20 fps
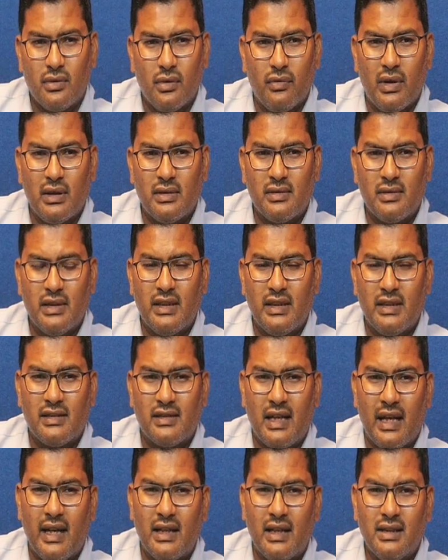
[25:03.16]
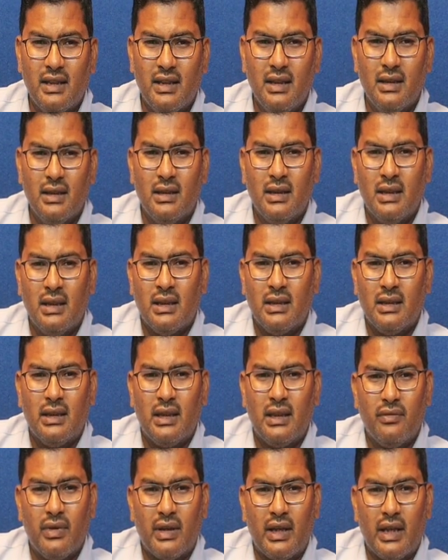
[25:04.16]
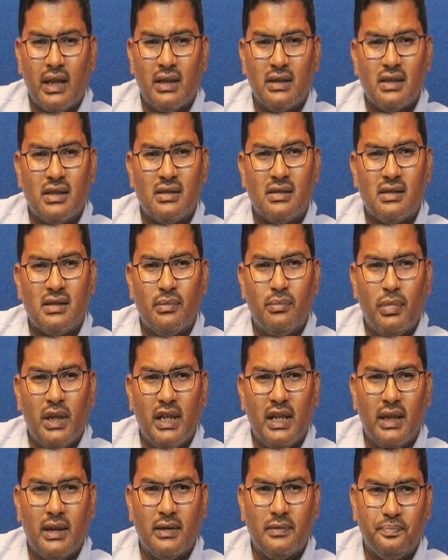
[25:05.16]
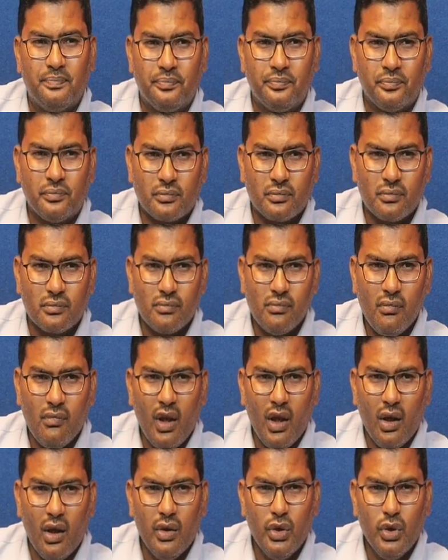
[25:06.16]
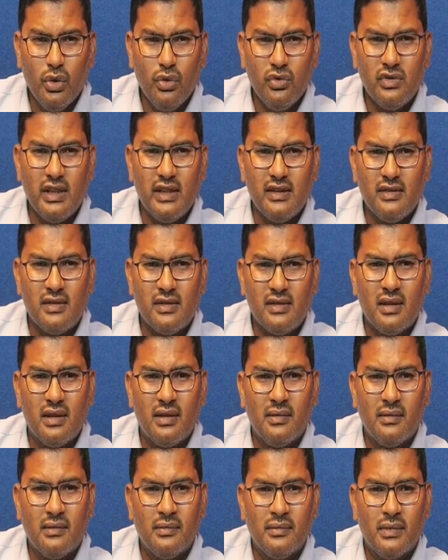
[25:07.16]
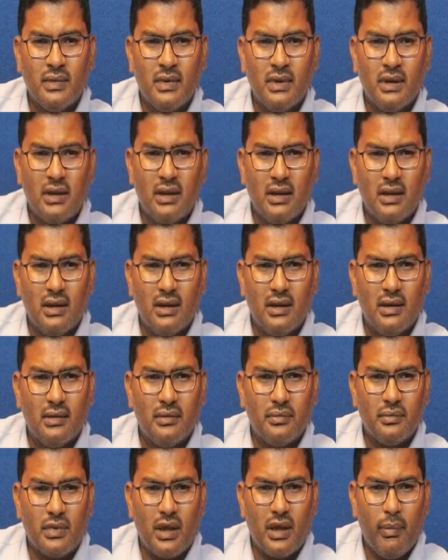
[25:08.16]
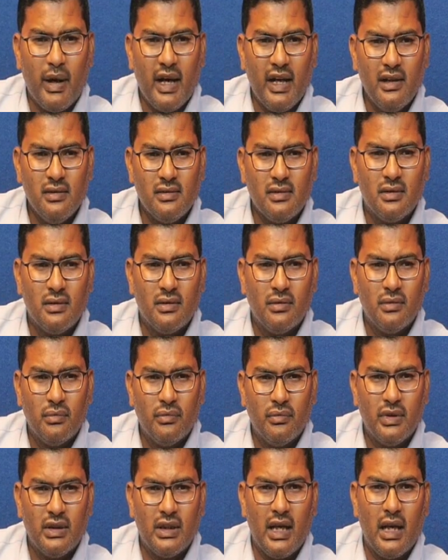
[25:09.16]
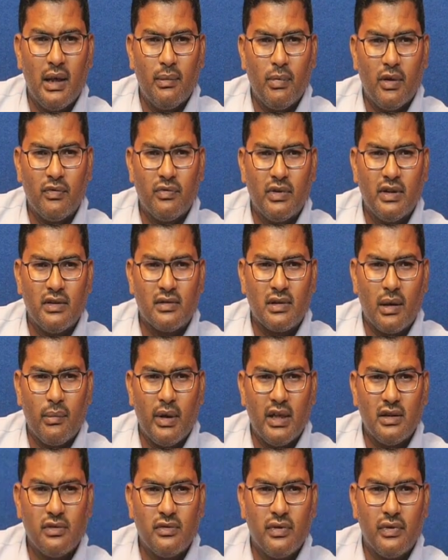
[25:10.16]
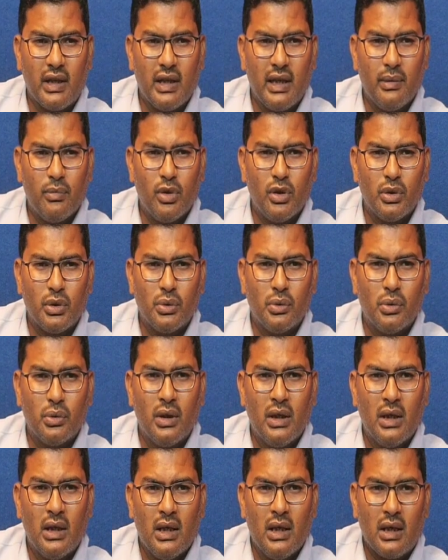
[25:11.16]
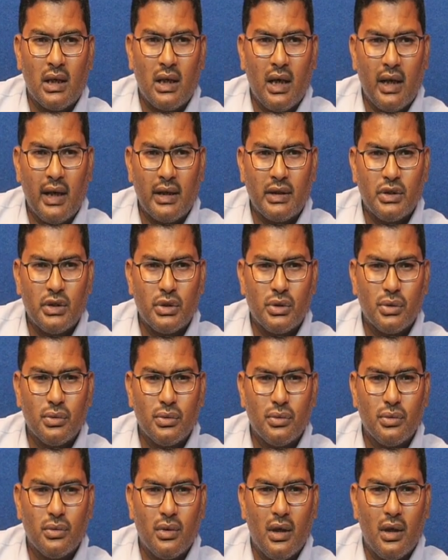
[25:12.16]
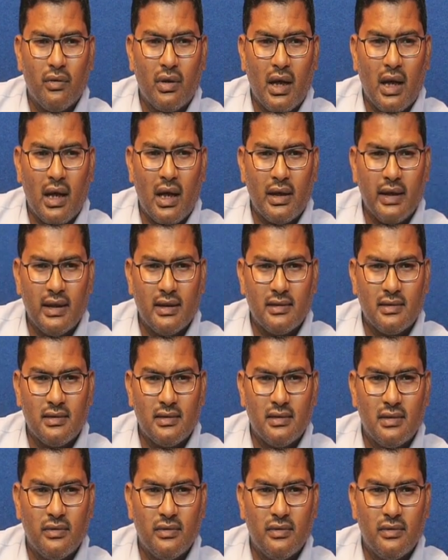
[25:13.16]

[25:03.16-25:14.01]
So once it is connected, then we can just simply use these commands. With the help of these commands, we can able to connect to our RDS.